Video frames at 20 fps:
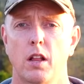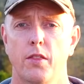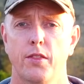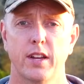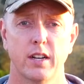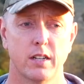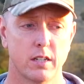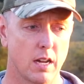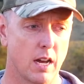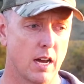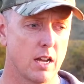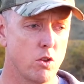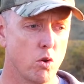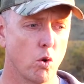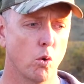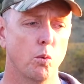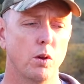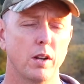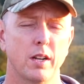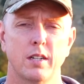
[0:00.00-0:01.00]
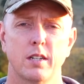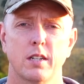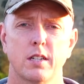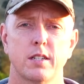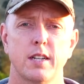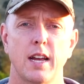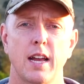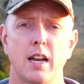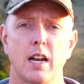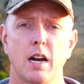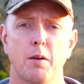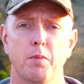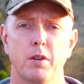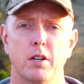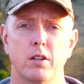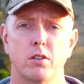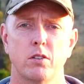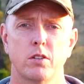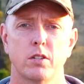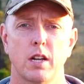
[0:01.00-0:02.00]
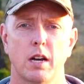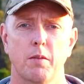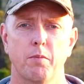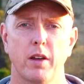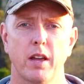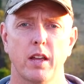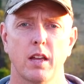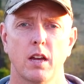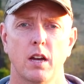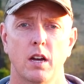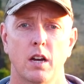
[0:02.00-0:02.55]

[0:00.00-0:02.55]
that you're willing to stand up and do something.